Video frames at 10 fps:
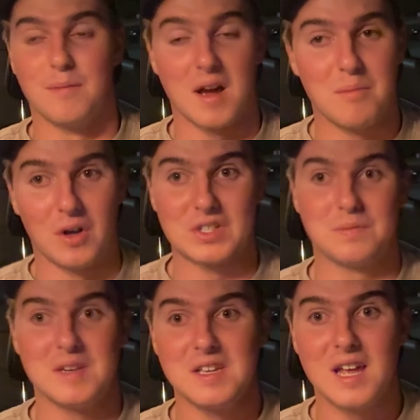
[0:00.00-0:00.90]
My ball
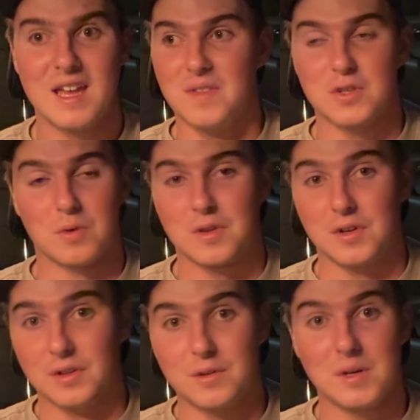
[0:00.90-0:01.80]
speed is one of the
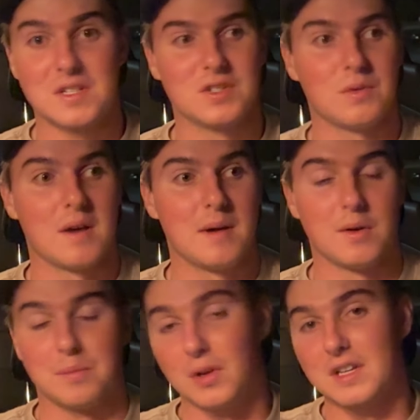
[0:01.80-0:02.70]
only reasons why I'm able
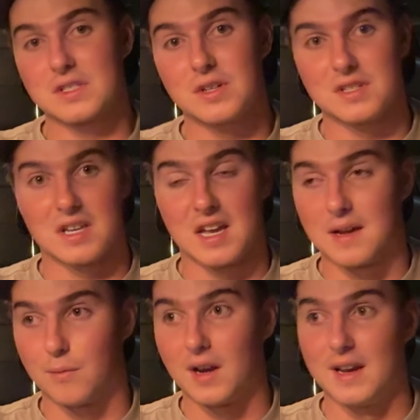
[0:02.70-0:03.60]
to play as good as I
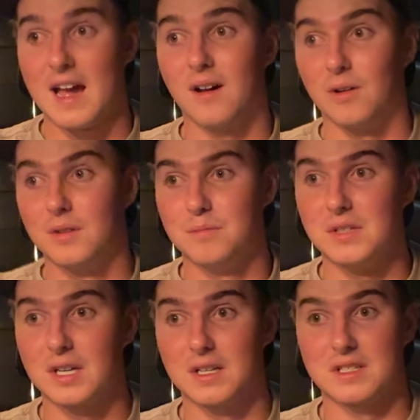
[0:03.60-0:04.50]
am right now,
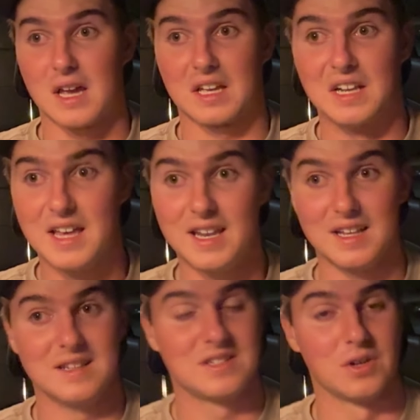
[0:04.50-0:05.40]
because I can hit
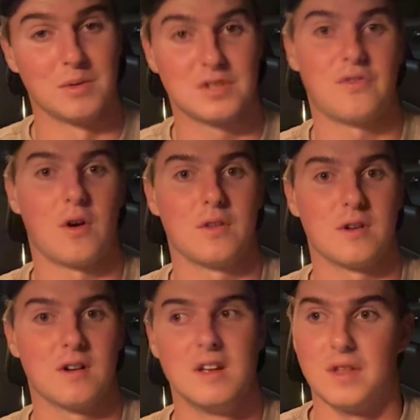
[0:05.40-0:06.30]
it so much
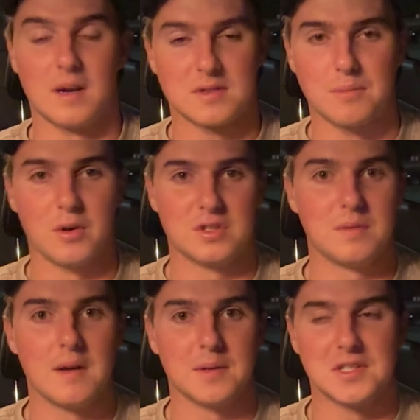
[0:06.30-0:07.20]
farther than I'm supposed to
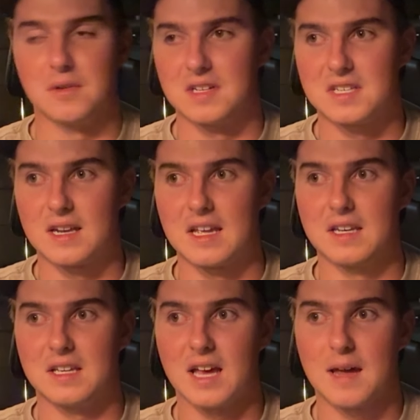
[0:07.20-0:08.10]
be able to at a 10
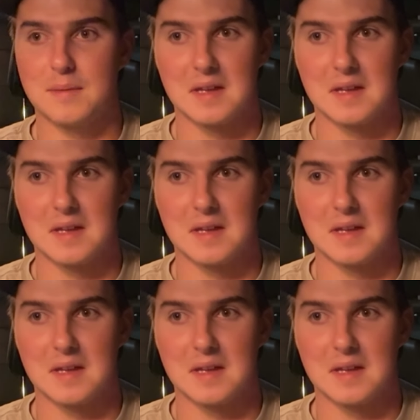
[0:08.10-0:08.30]
handicap.